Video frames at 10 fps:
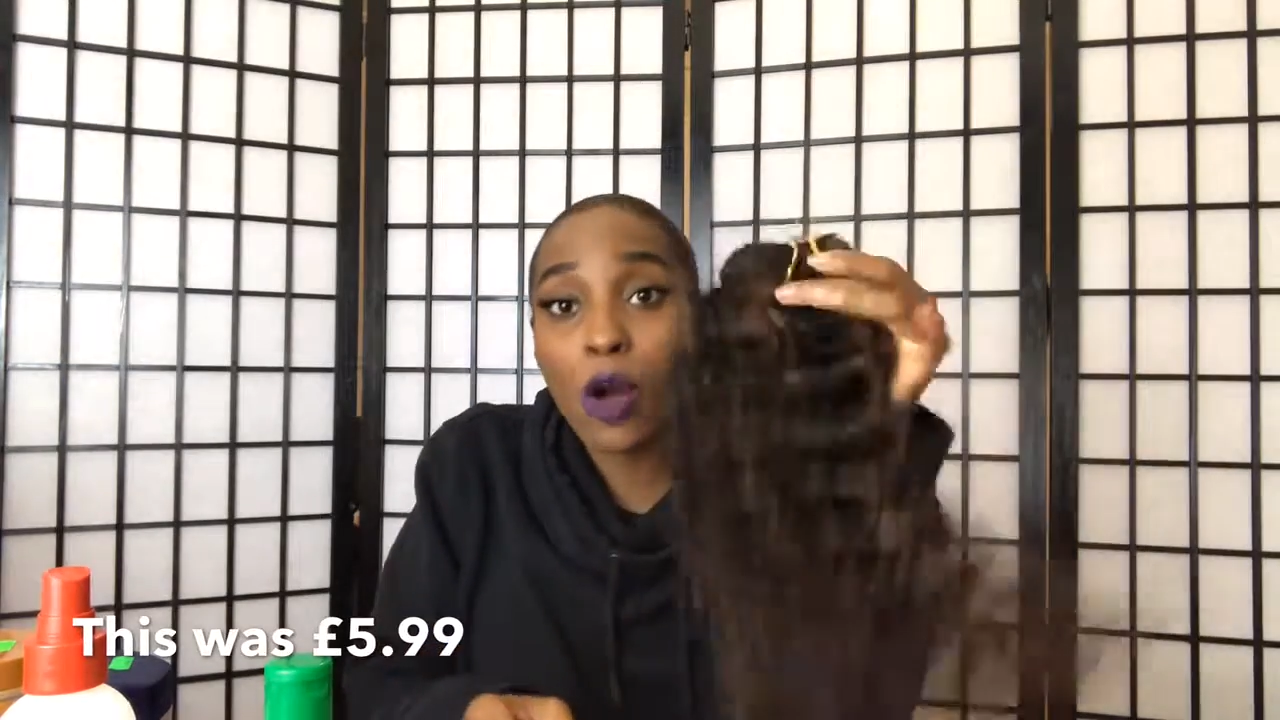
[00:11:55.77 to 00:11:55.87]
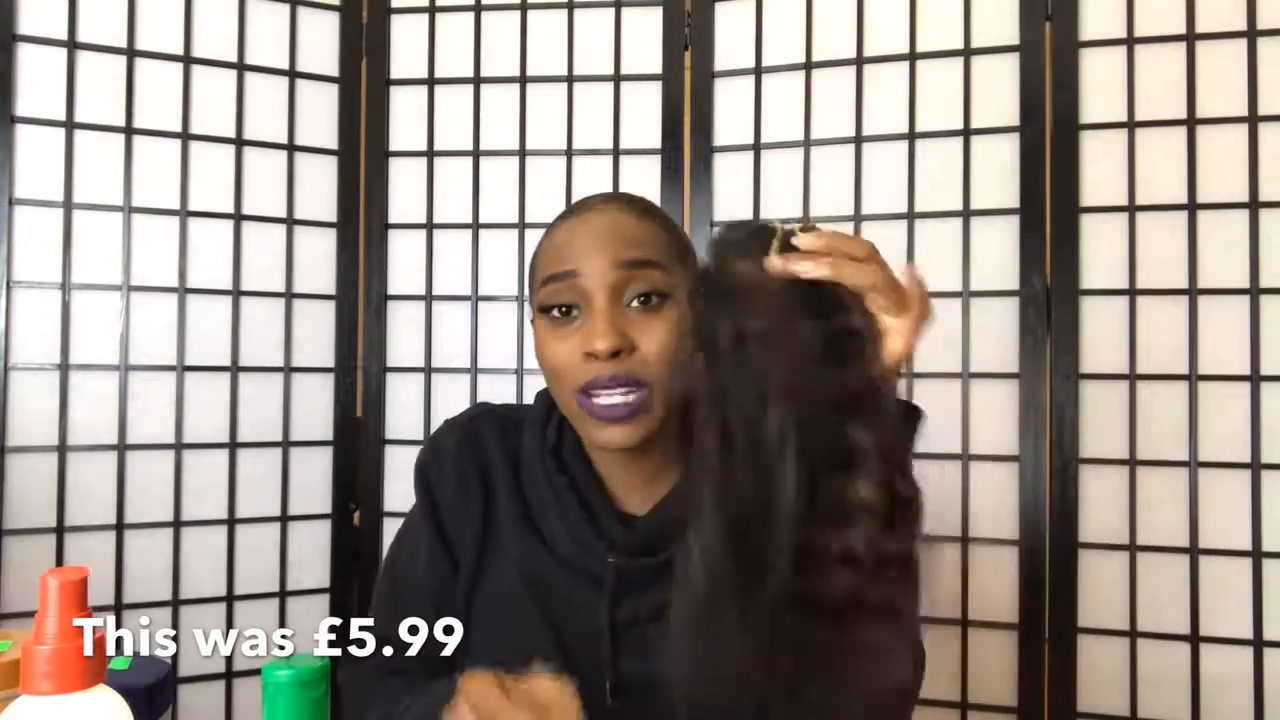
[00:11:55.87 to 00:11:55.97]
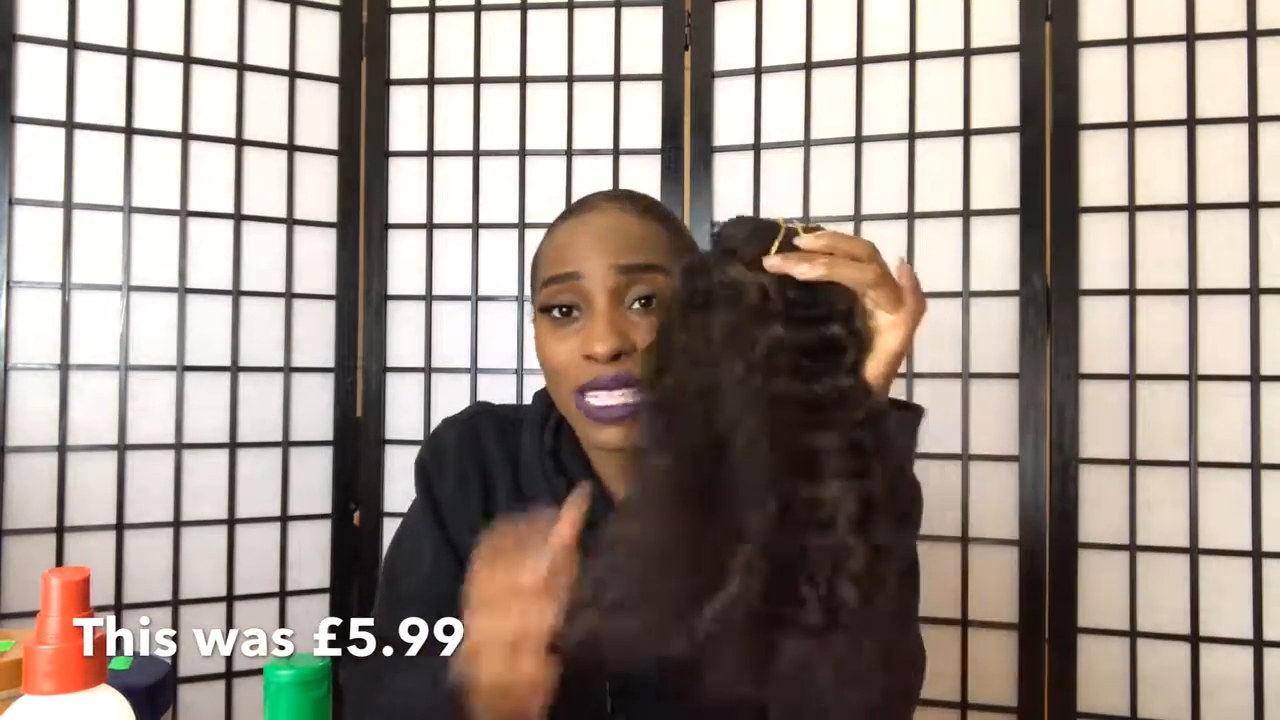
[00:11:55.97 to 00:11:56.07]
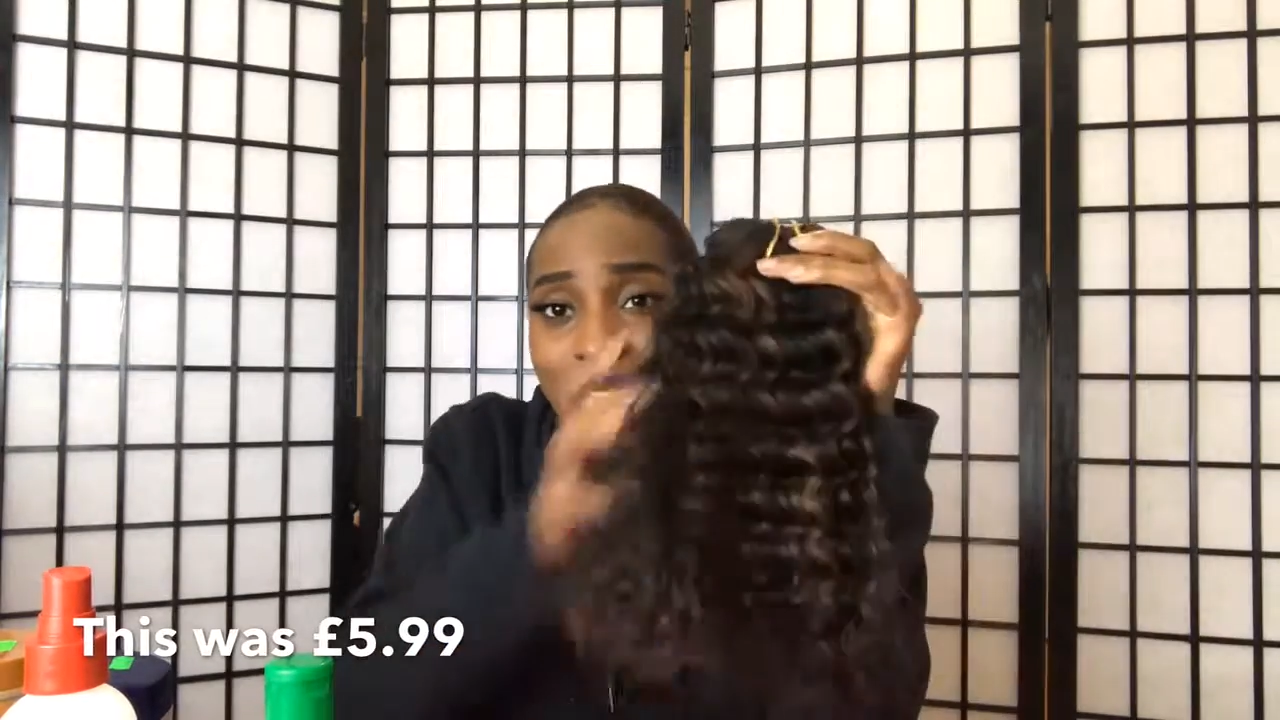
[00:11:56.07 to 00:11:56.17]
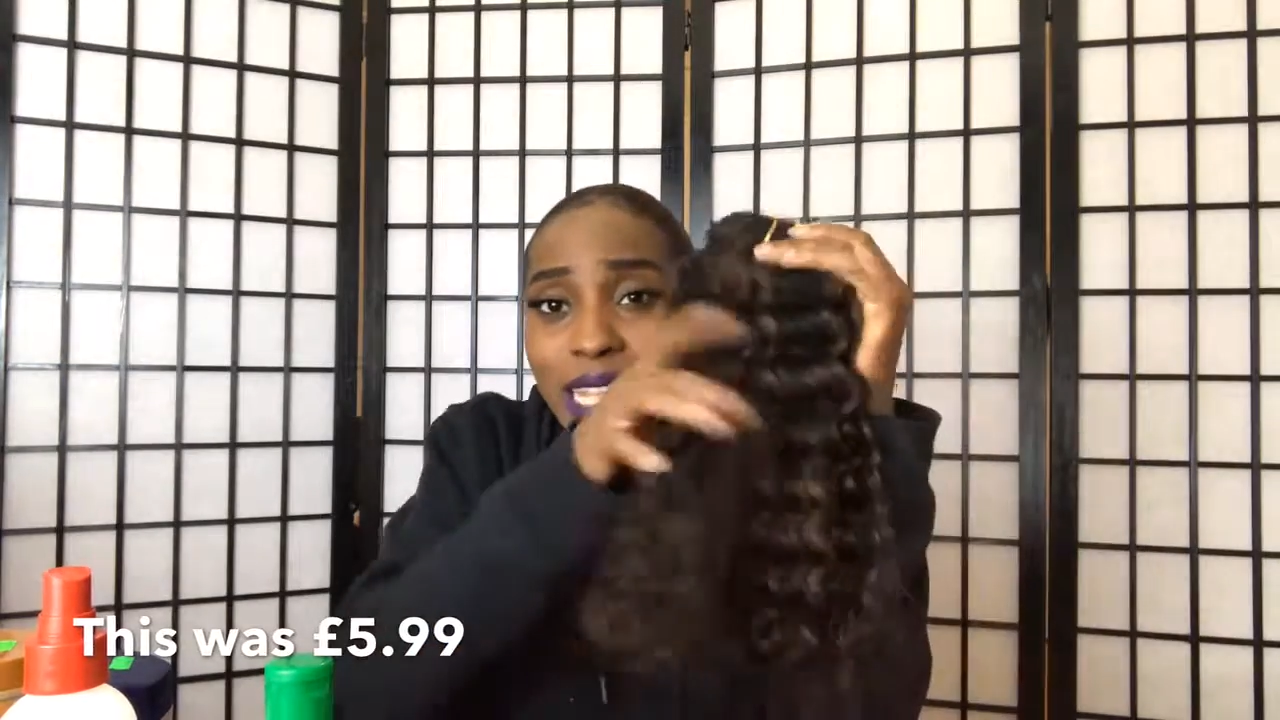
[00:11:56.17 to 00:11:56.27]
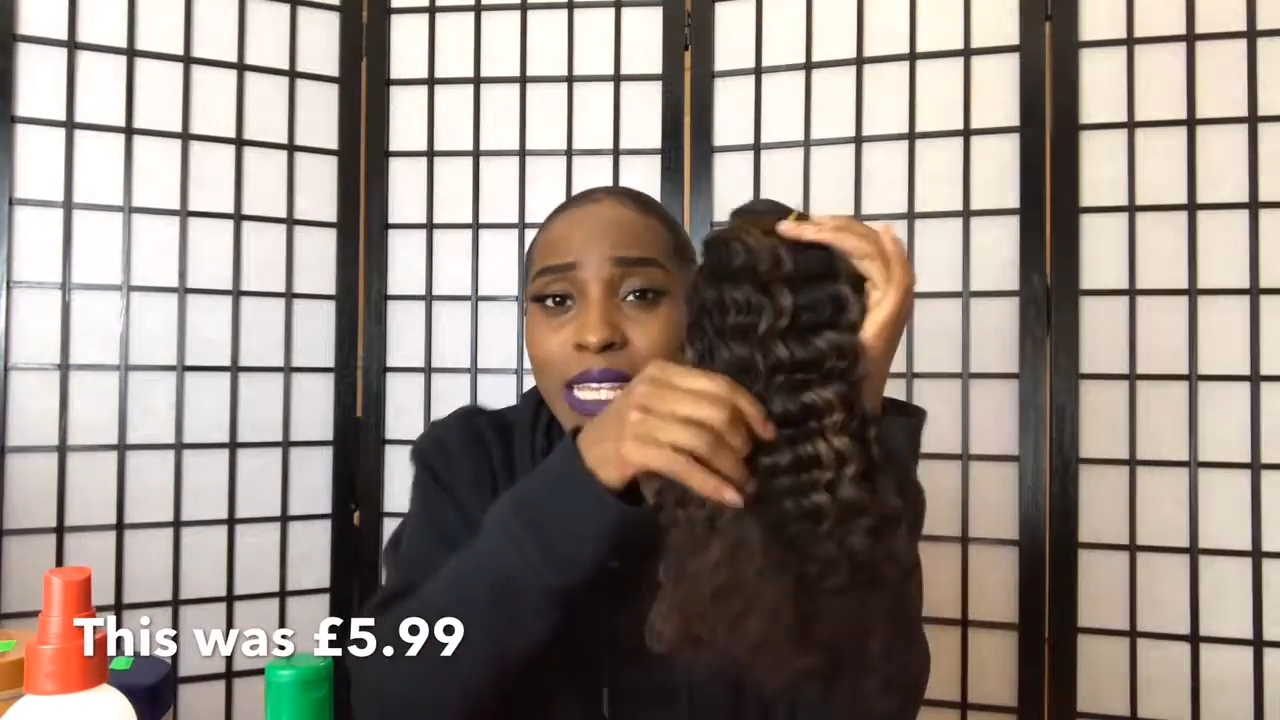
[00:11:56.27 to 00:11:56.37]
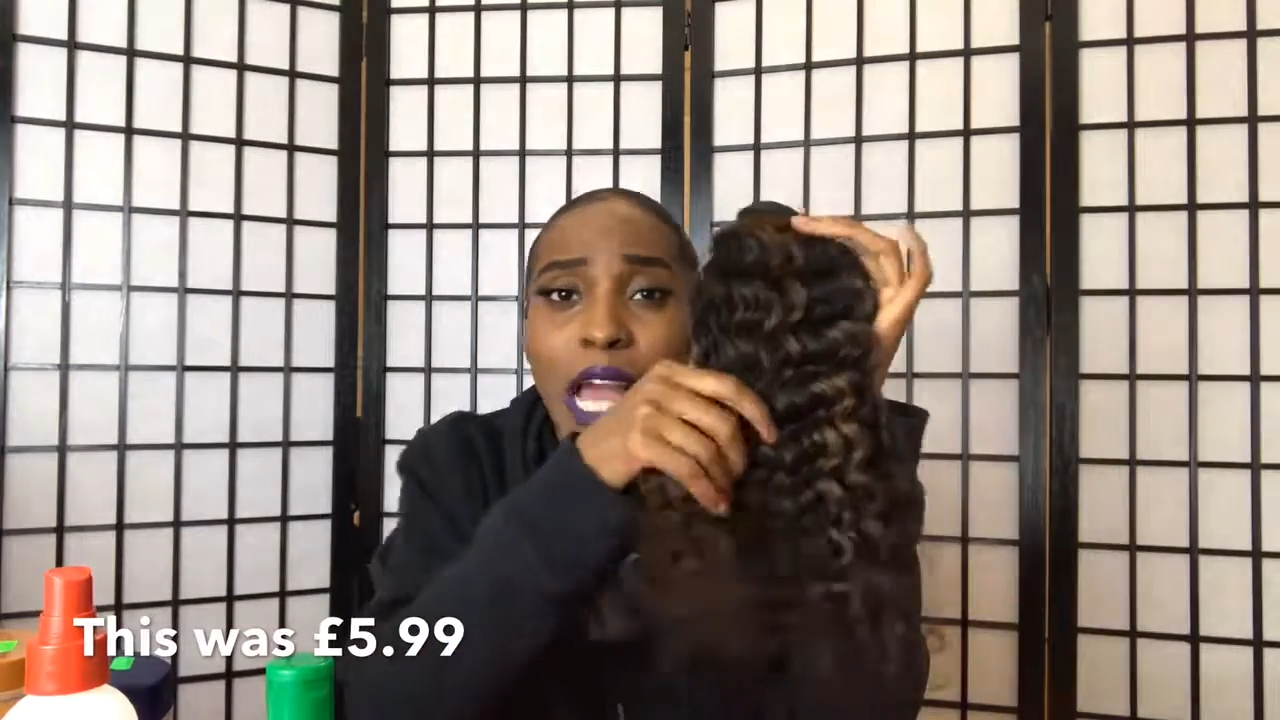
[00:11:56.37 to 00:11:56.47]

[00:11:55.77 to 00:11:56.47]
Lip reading: exactly